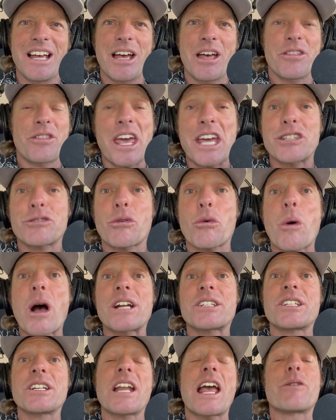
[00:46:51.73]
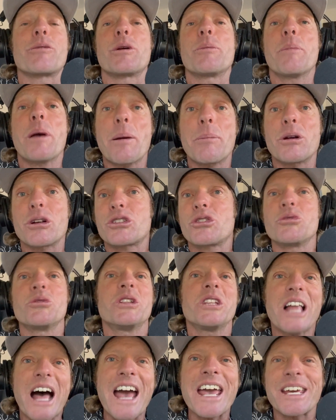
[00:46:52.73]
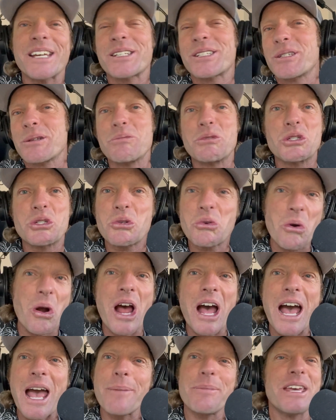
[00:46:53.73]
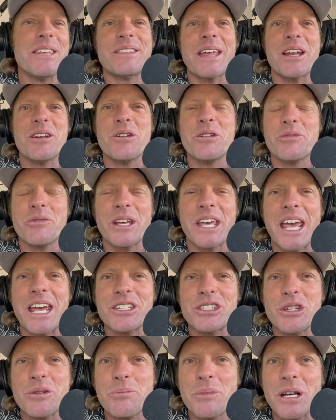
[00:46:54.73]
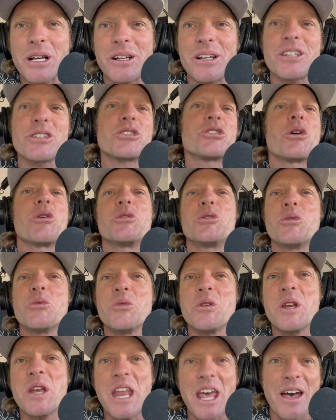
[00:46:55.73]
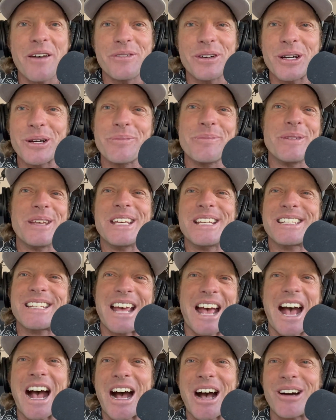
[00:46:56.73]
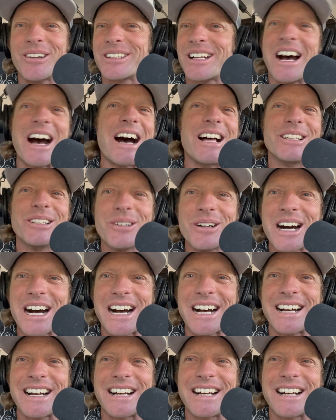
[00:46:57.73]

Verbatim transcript: Thanks for watching and remember to like, subscribe, hit that notification bell so you never miss out. Aloha.